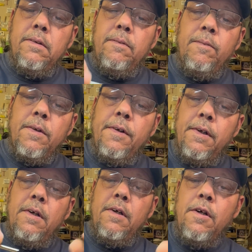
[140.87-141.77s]
We're going
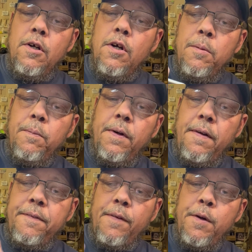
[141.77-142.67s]
to put a
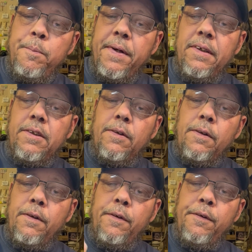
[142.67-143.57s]
thread base
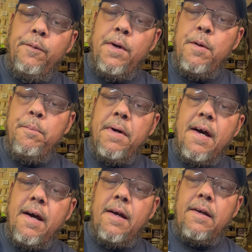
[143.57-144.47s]
all the way
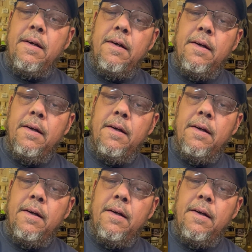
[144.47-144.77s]
back,